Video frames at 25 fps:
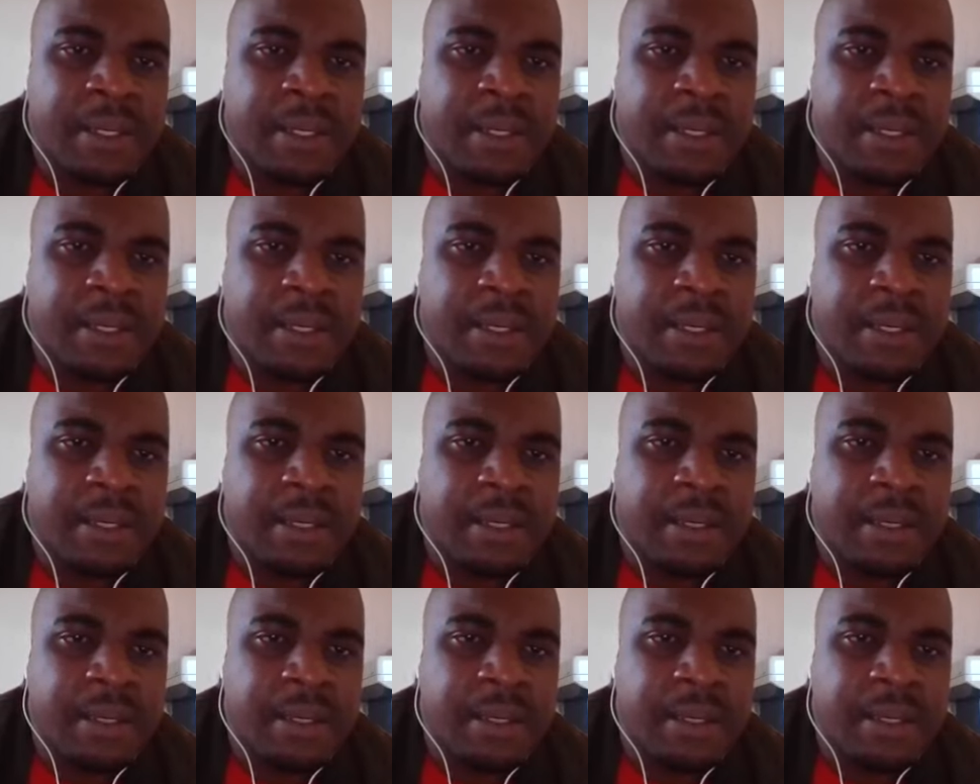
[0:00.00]

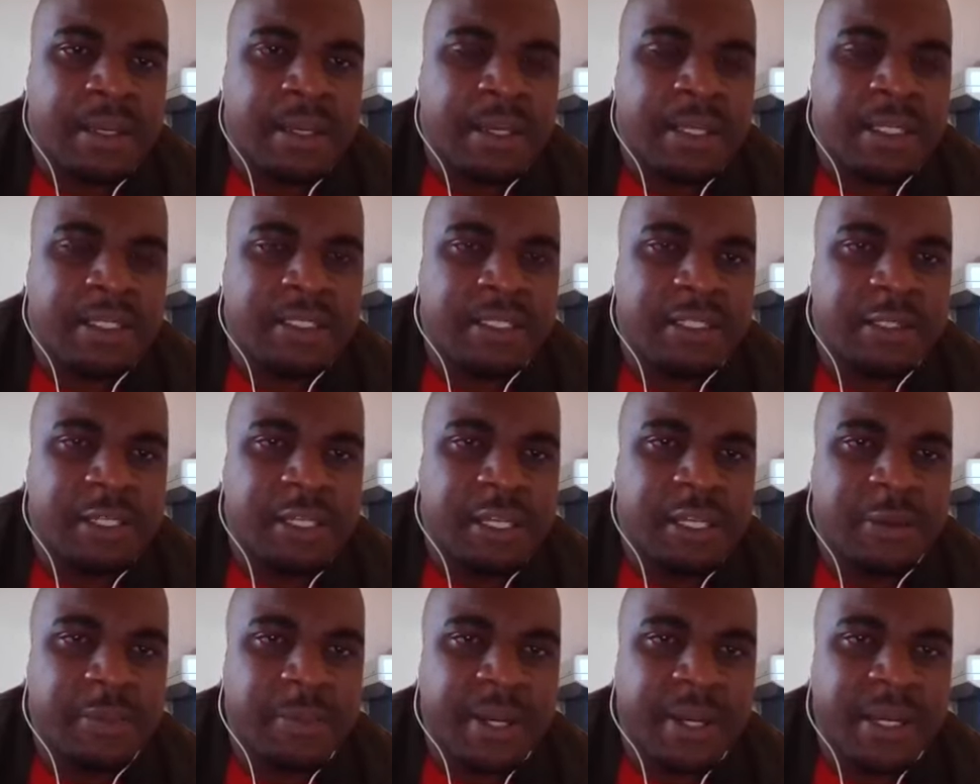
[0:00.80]
uh, a
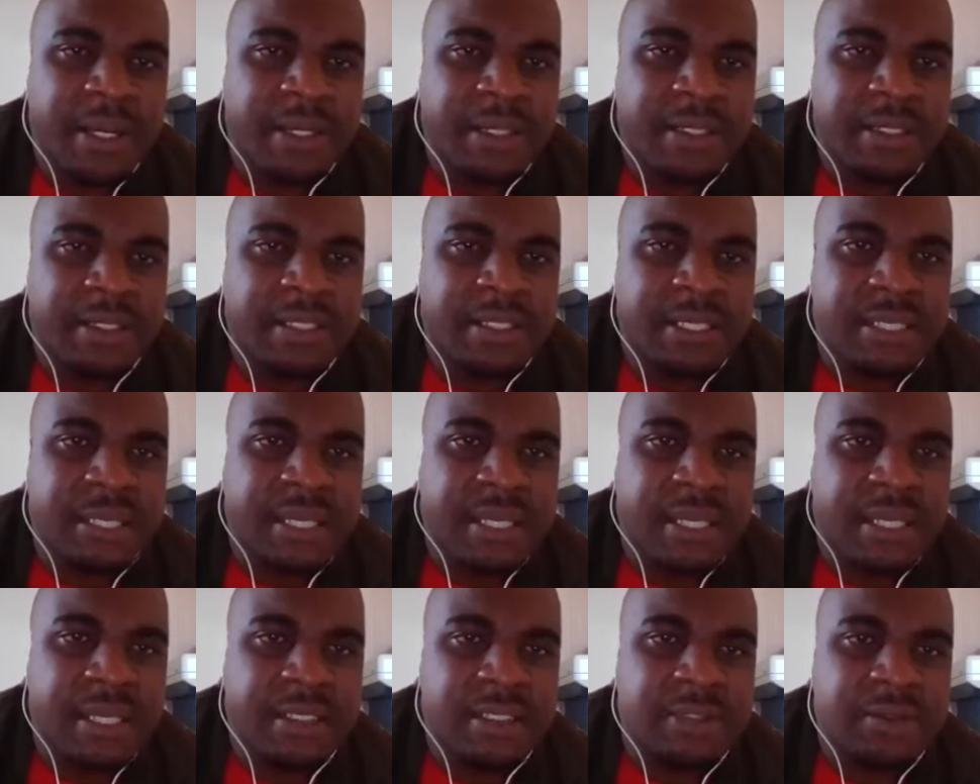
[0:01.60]
deliberate
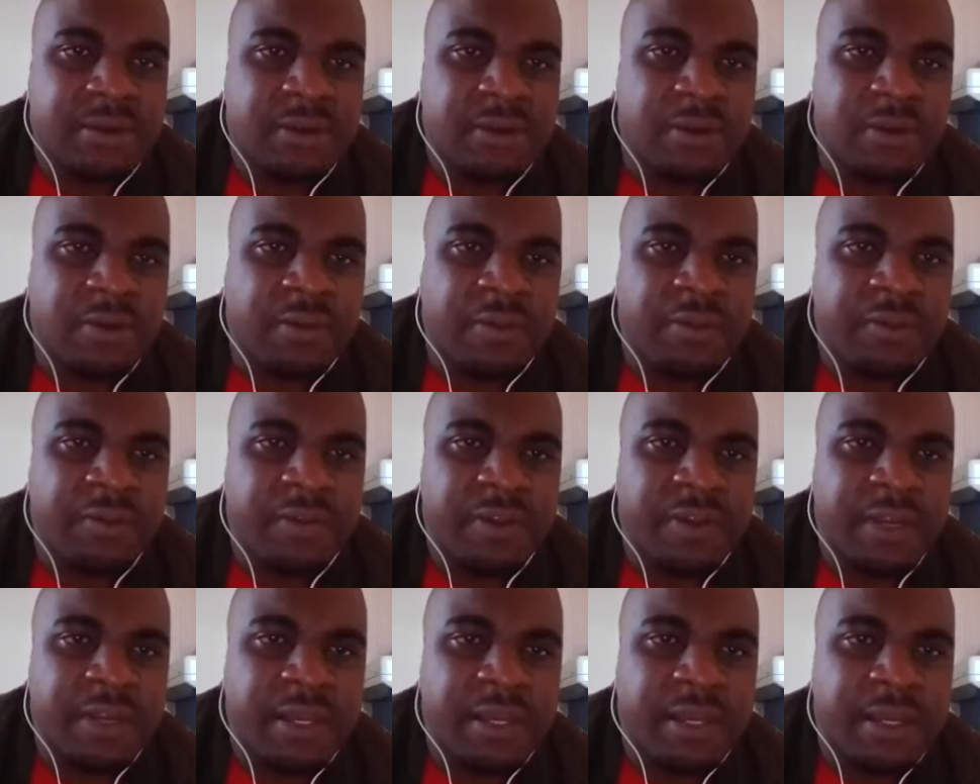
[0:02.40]
act of
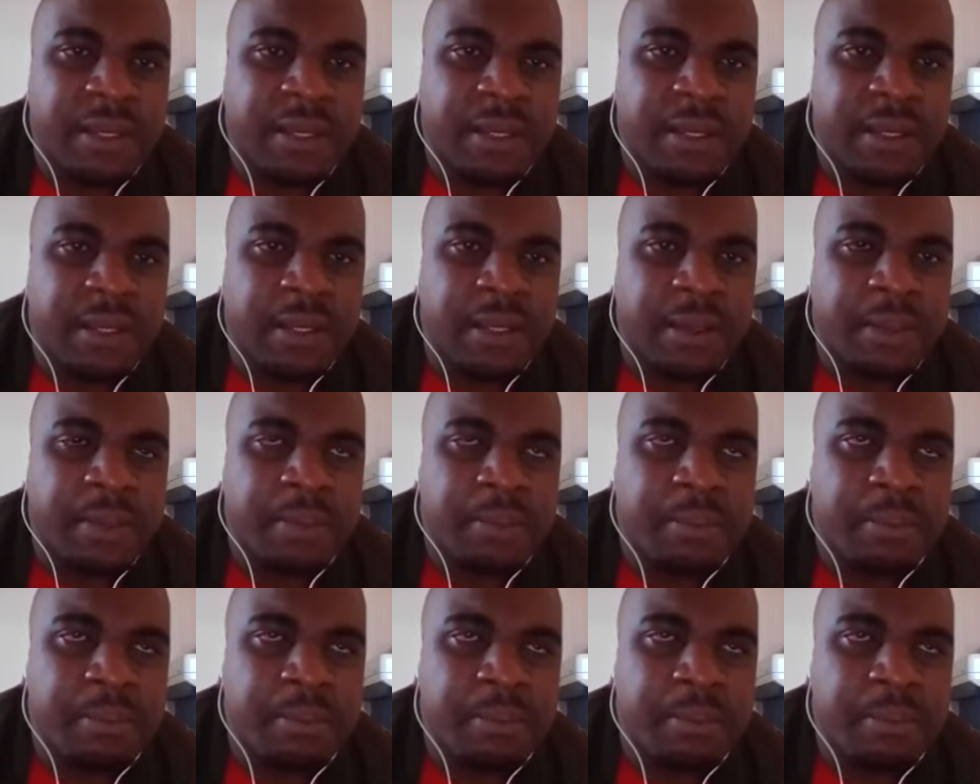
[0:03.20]
uh,